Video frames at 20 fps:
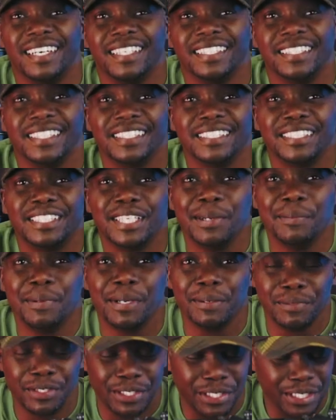on the
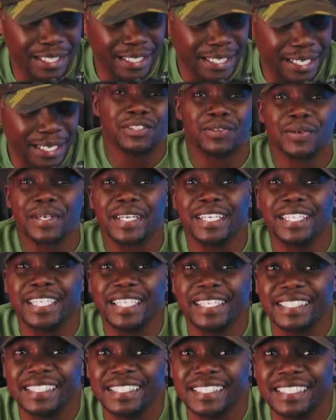CMMG
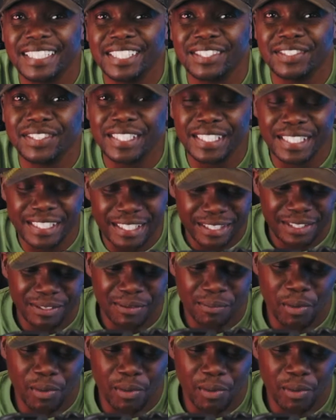300 series